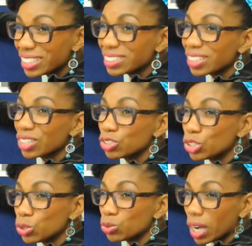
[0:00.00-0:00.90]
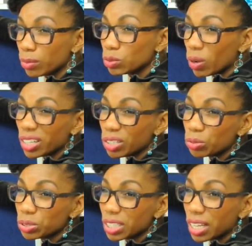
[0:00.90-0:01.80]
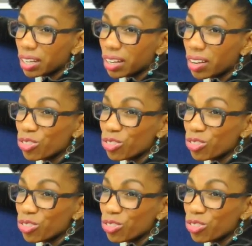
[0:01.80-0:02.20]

is 2 times what equals 10?